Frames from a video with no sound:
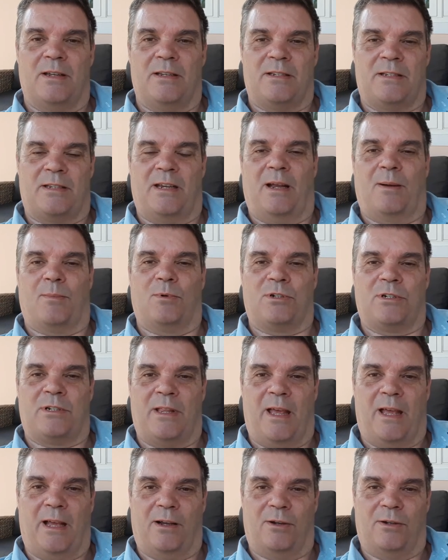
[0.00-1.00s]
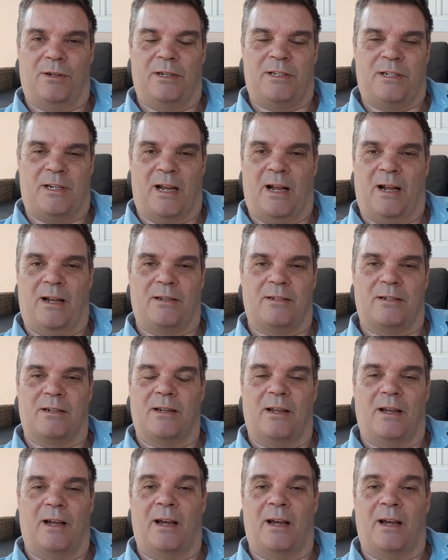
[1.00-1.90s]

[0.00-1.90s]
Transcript: see how much they're going to charge,